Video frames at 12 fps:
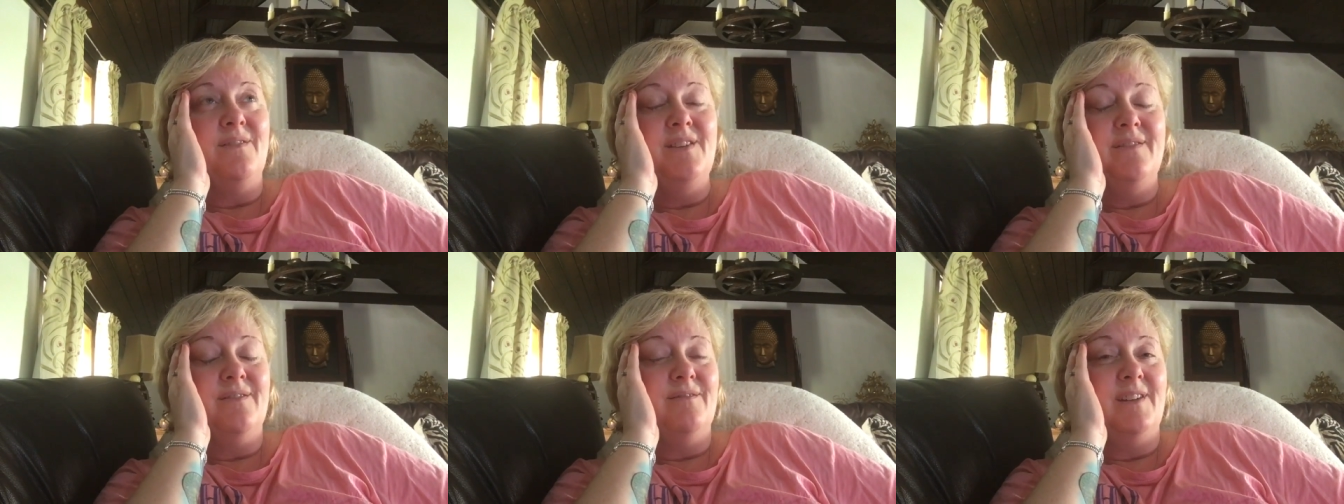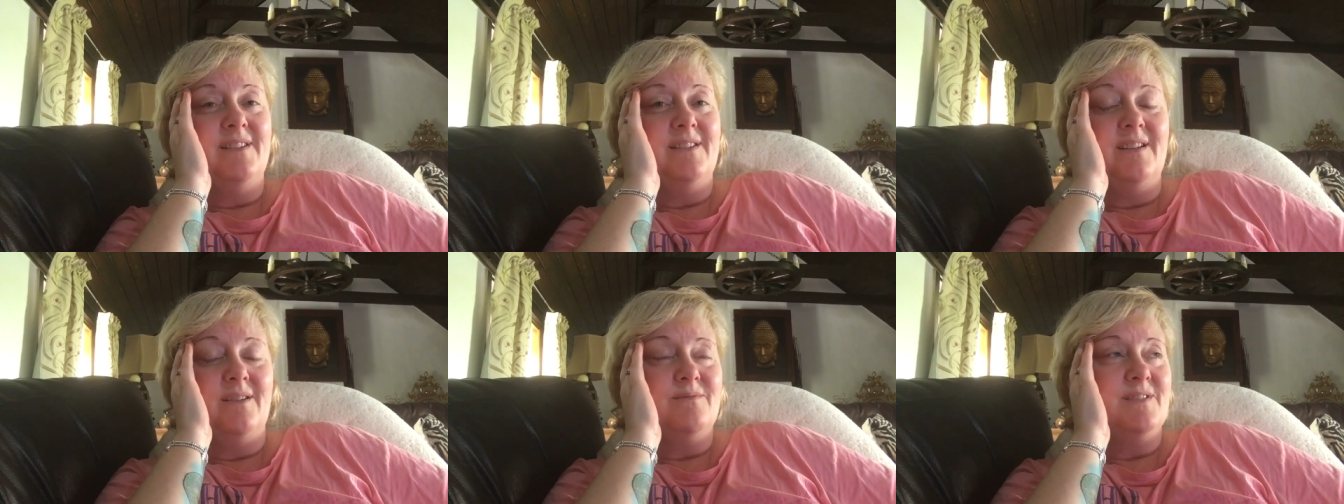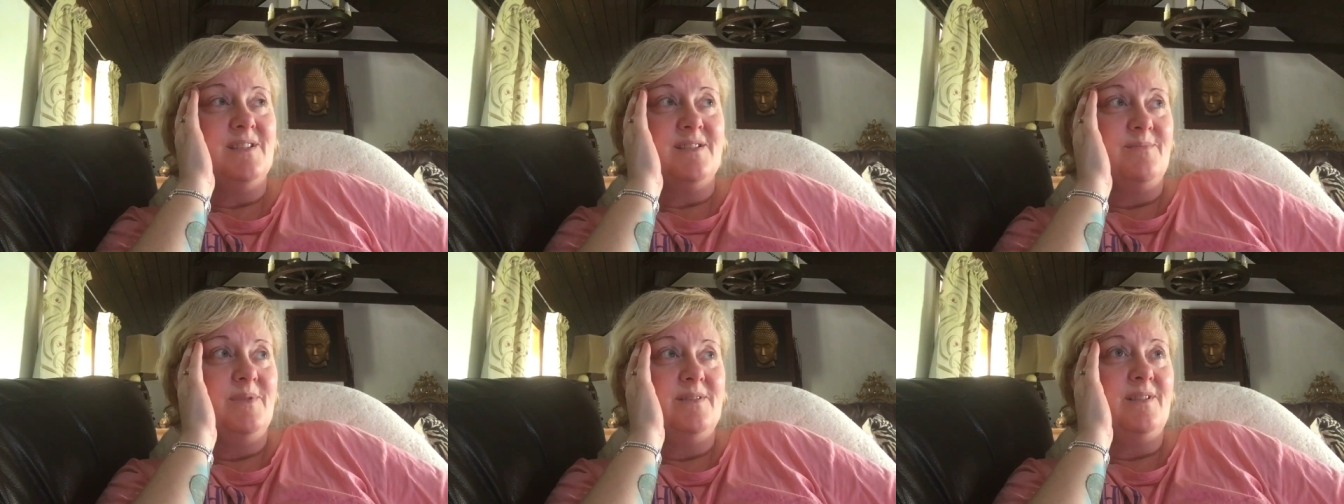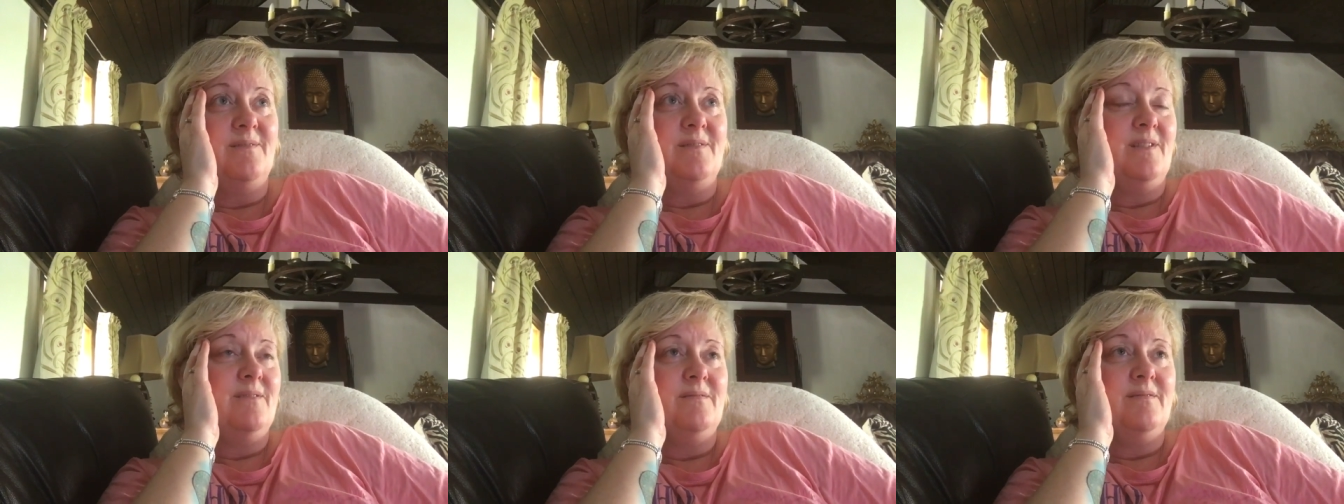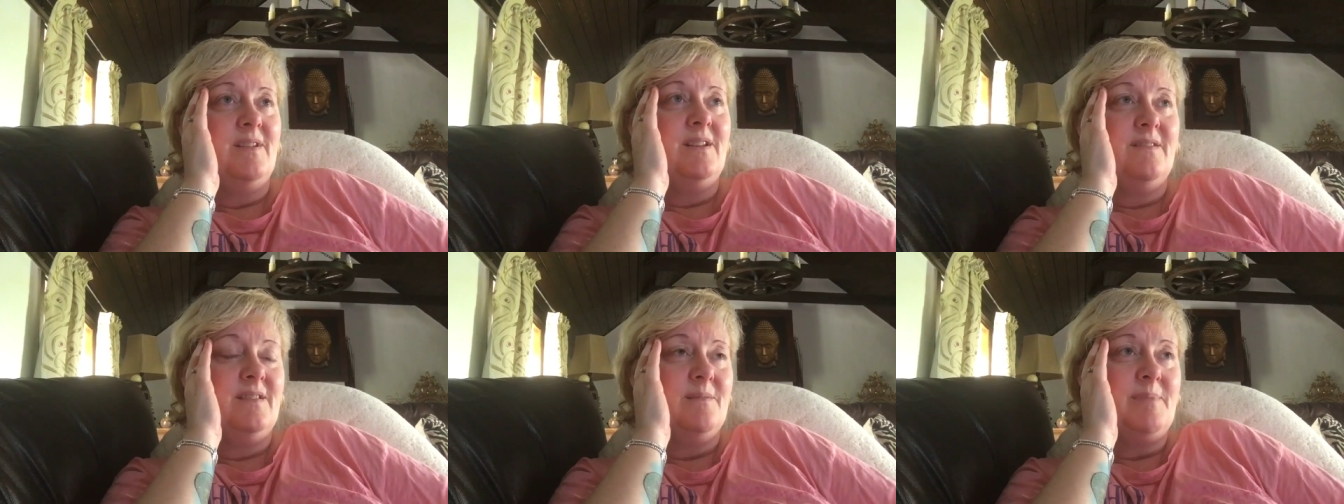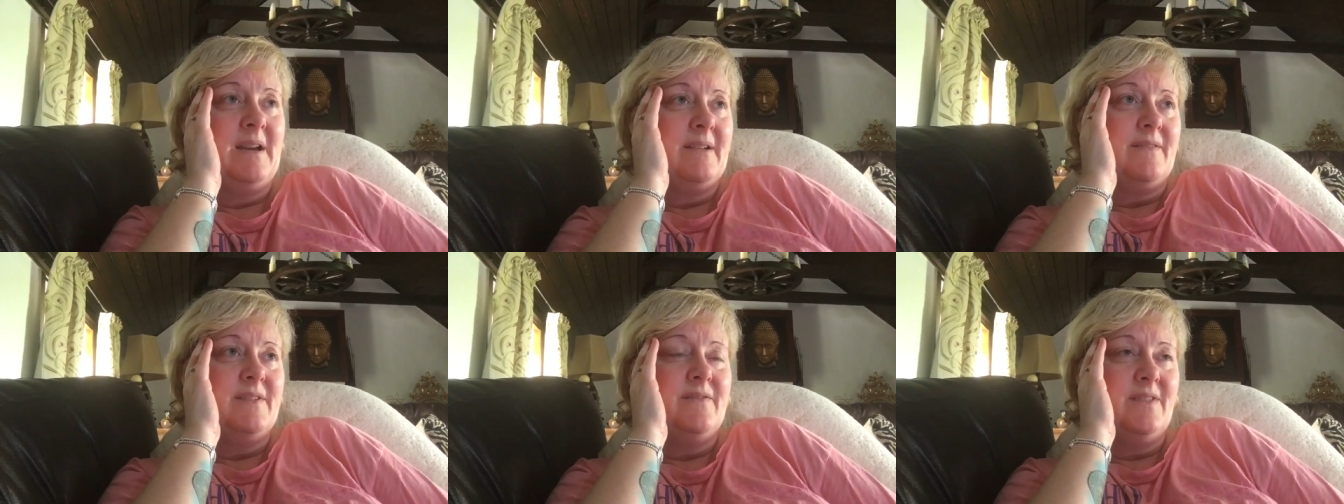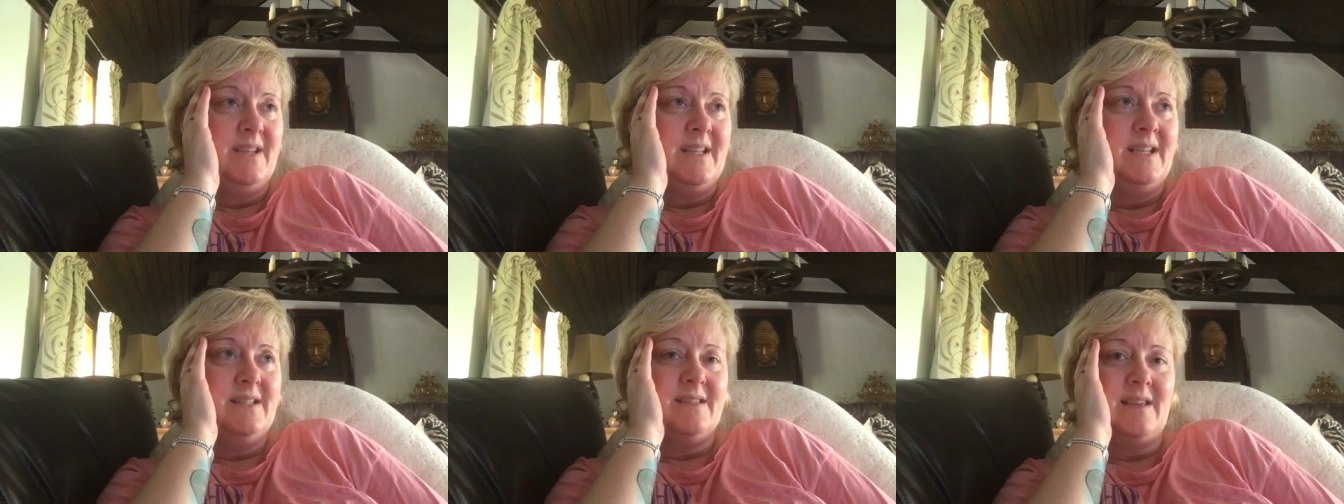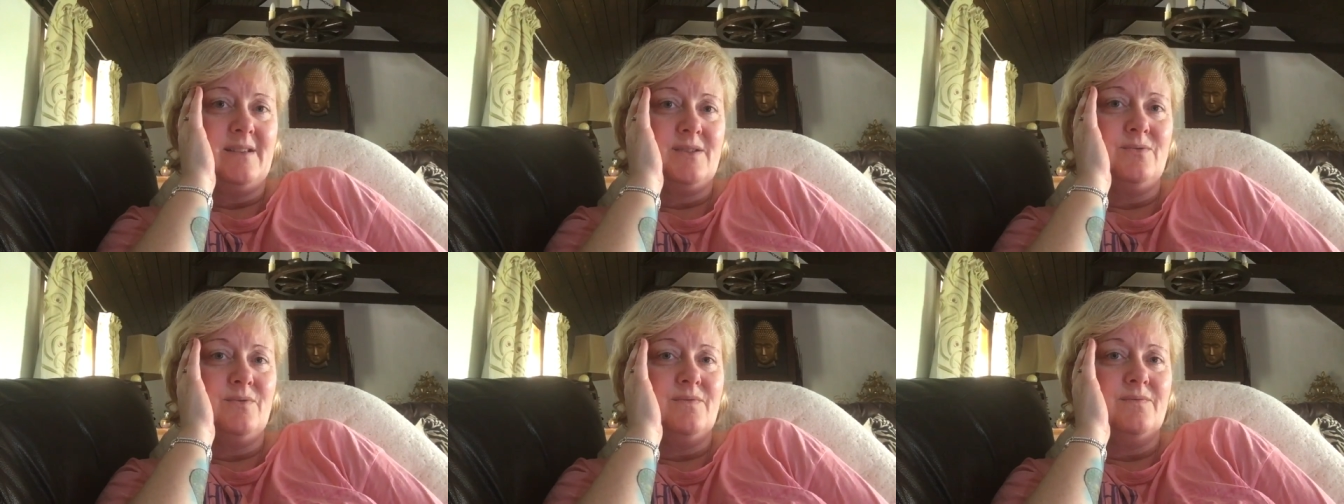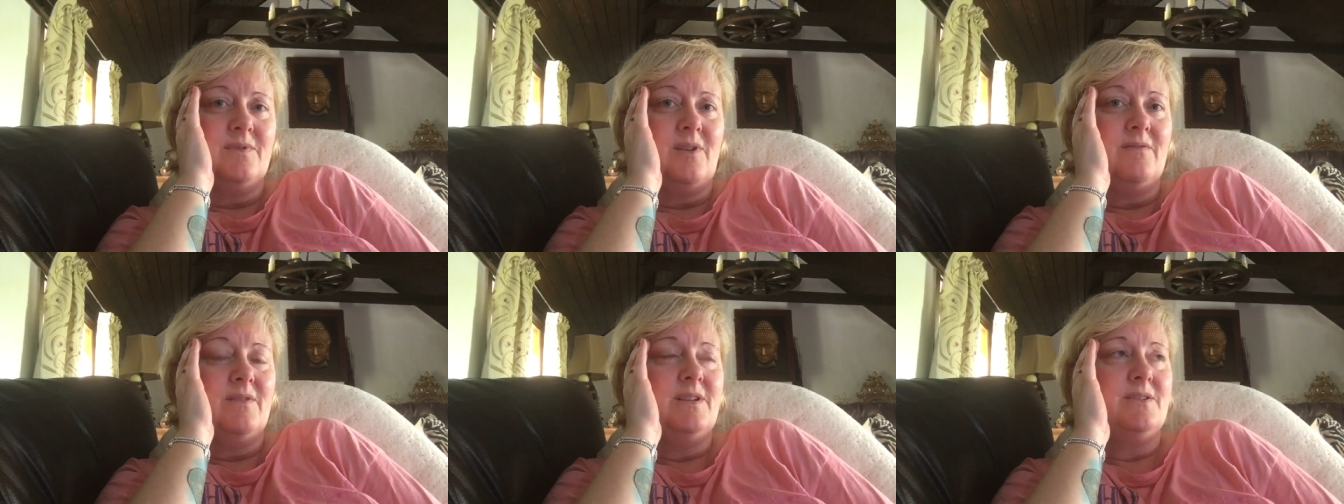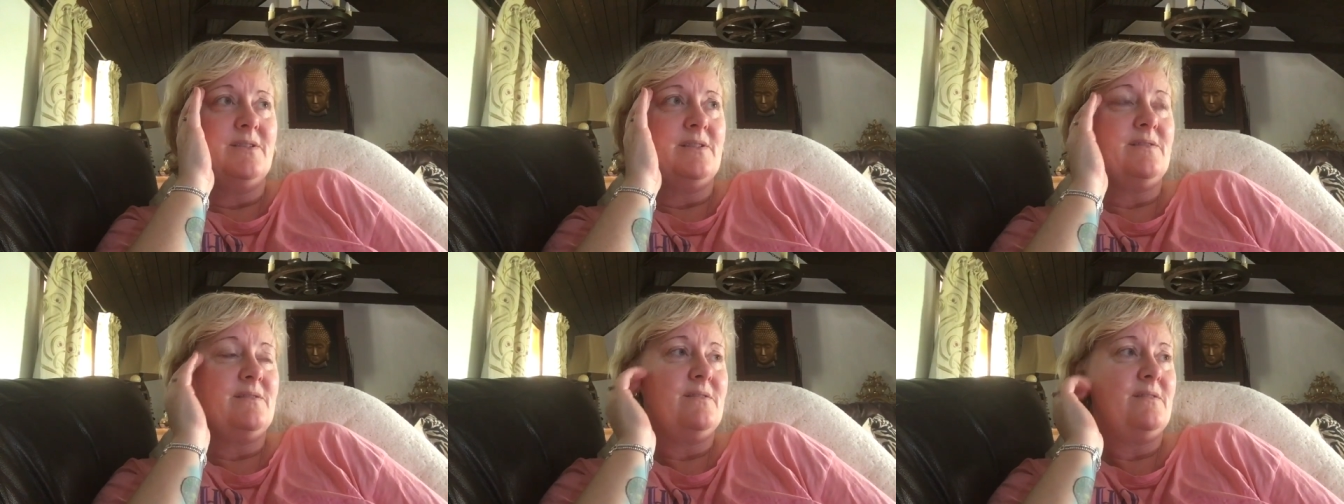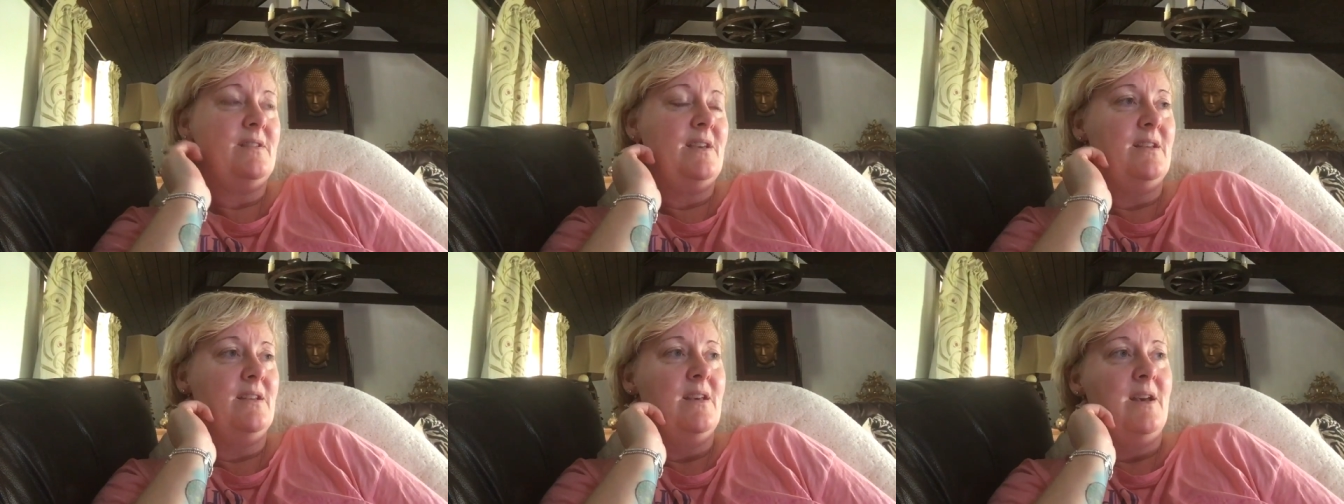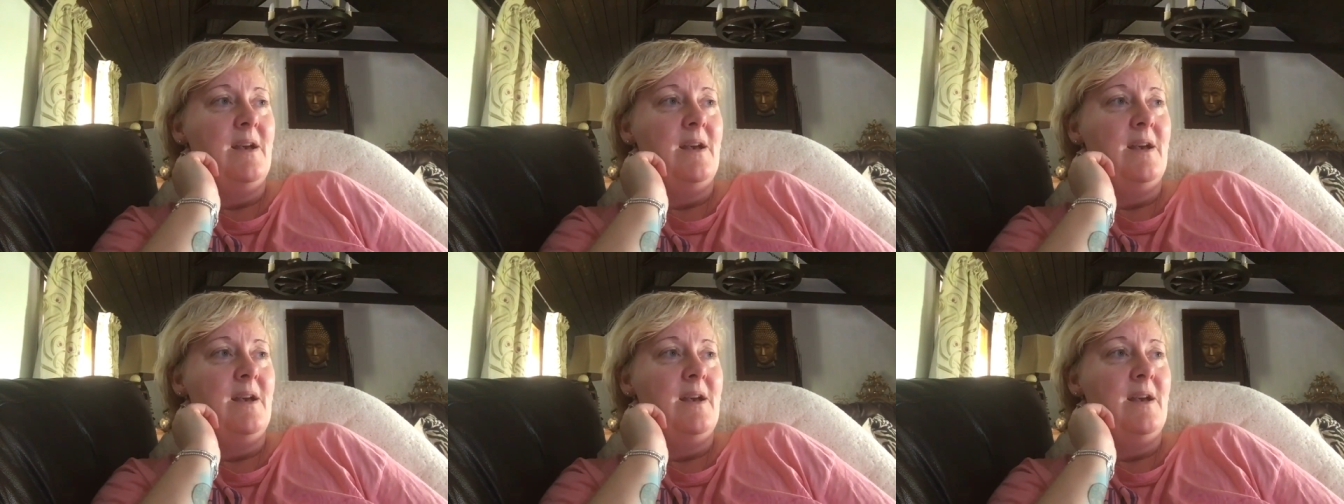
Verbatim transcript: I've never read the Old Testament. I don't know anything about it. I've never adhered to that sort of like religious thing.